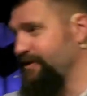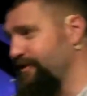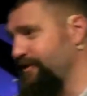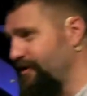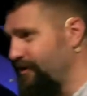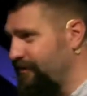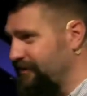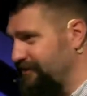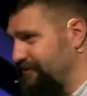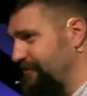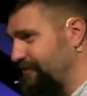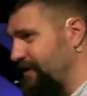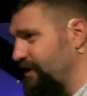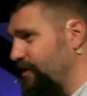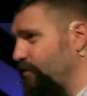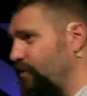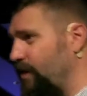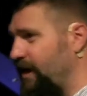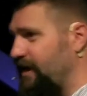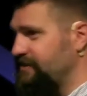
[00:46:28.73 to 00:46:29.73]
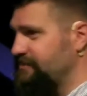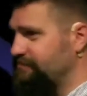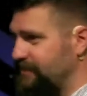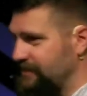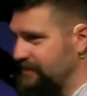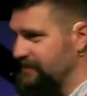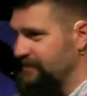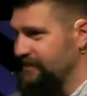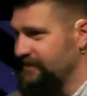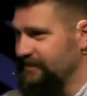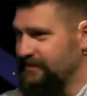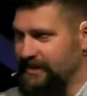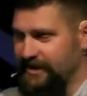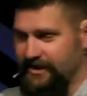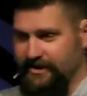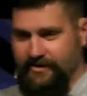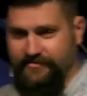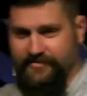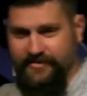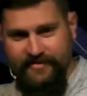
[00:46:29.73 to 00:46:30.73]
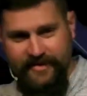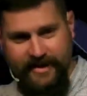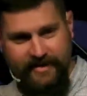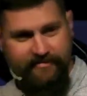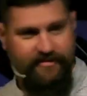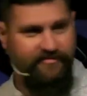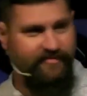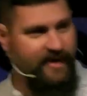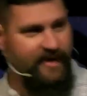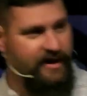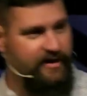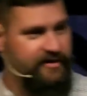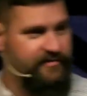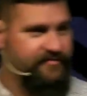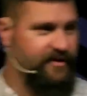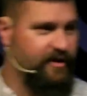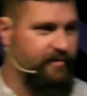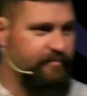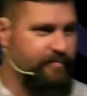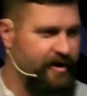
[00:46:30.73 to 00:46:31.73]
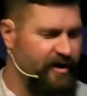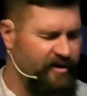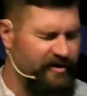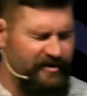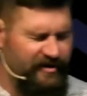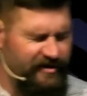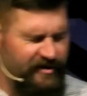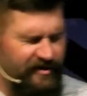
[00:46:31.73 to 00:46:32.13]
They're always fun to watch, but I don't know if you've ever found, if you're a parent, going,